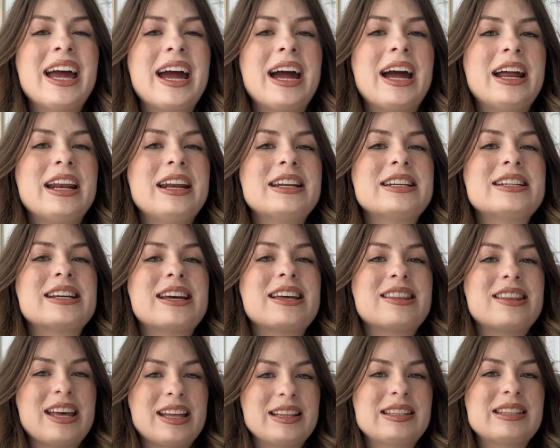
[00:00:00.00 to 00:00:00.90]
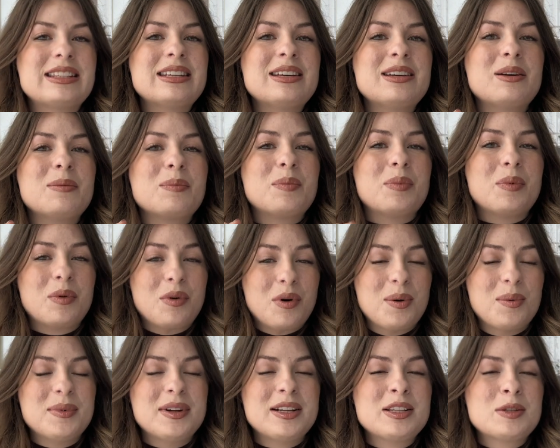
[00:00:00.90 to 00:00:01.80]
and that's a
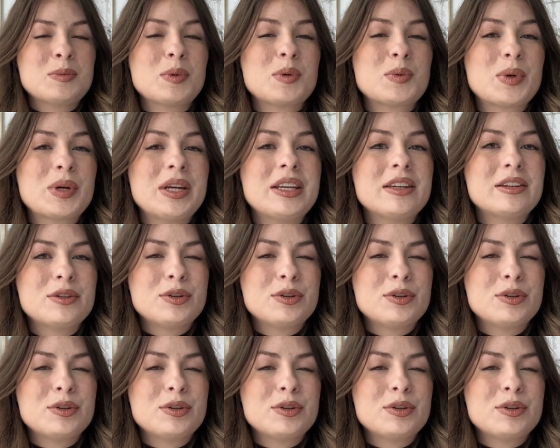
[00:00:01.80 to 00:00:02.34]
romance between